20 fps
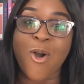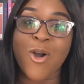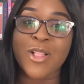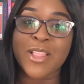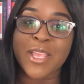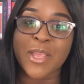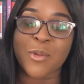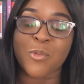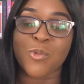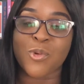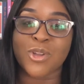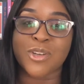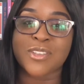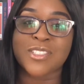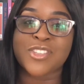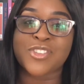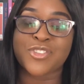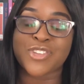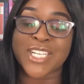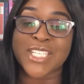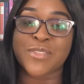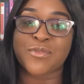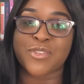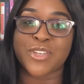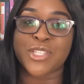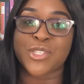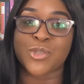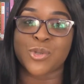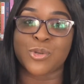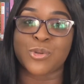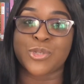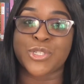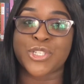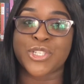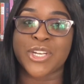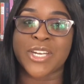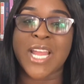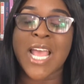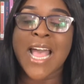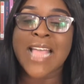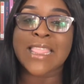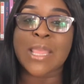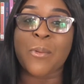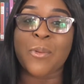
all-in-one stress-free solution